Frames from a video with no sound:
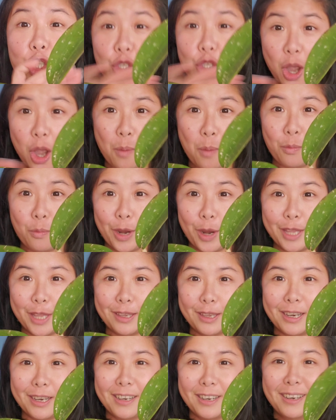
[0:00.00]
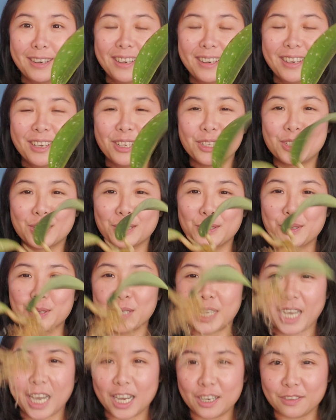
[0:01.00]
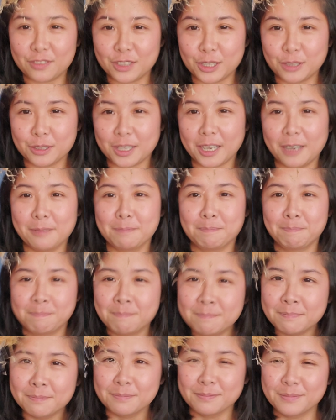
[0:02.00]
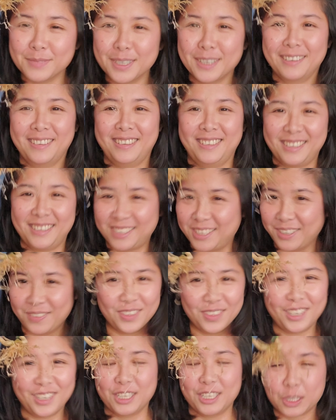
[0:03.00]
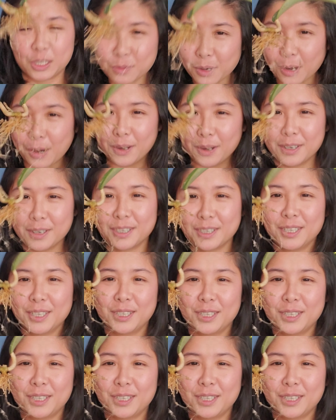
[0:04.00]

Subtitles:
stopped right there. So you kind of know that something is wrong.